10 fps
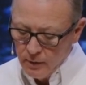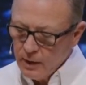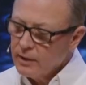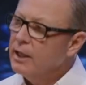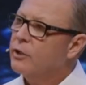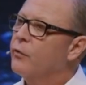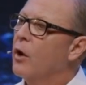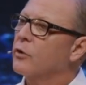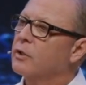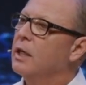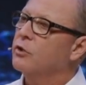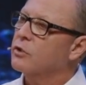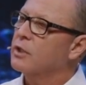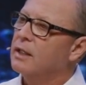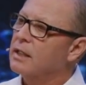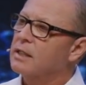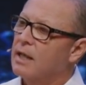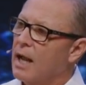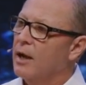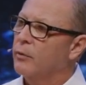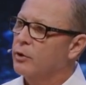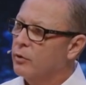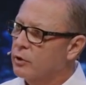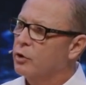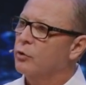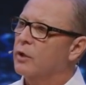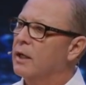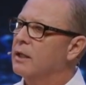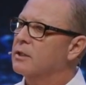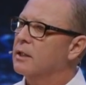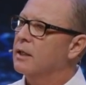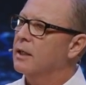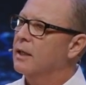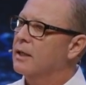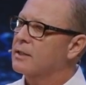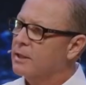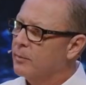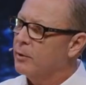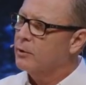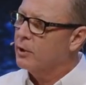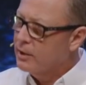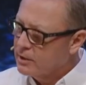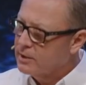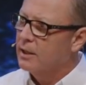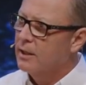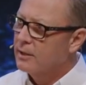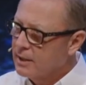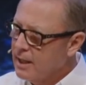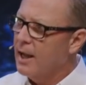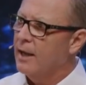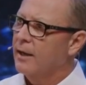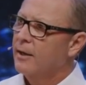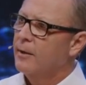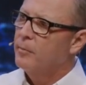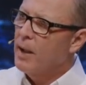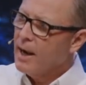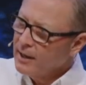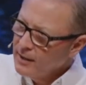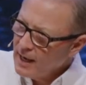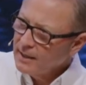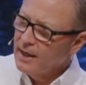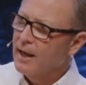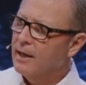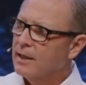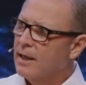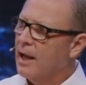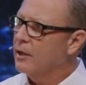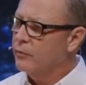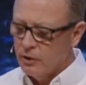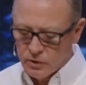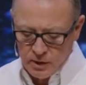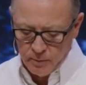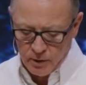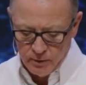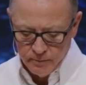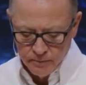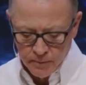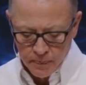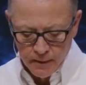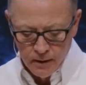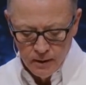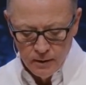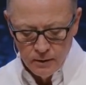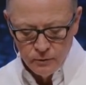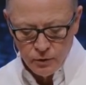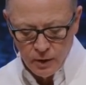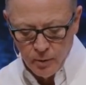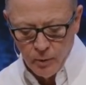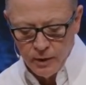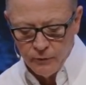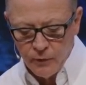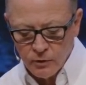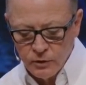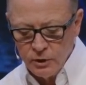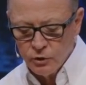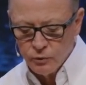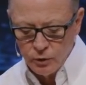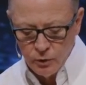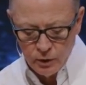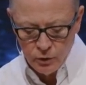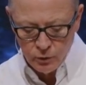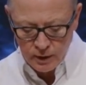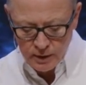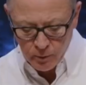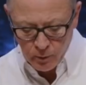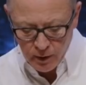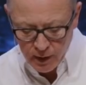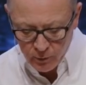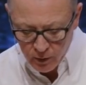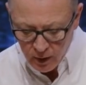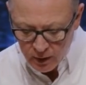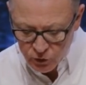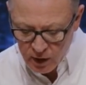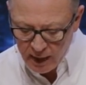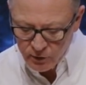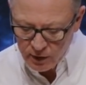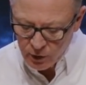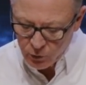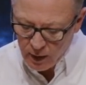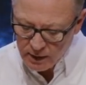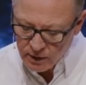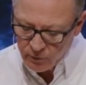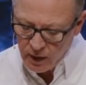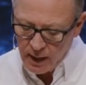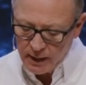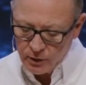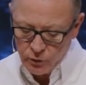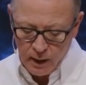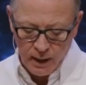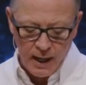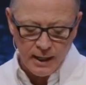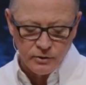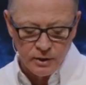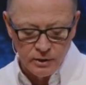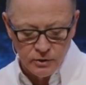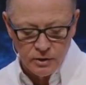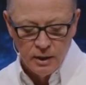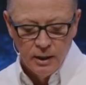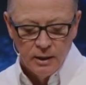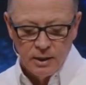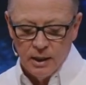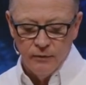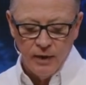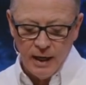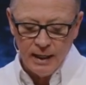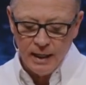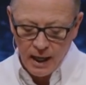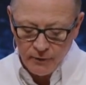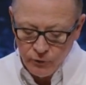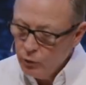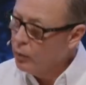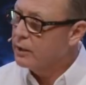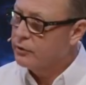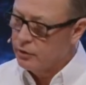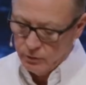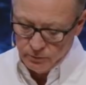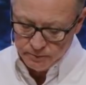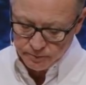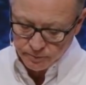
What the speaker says: that these false teachers in this day were doing two things, and it's similar to this today. Back in that day and today is very similar. So number one, the false teachers were doing two things. Number one, they were changing the grace of God into a license to live any life you want to.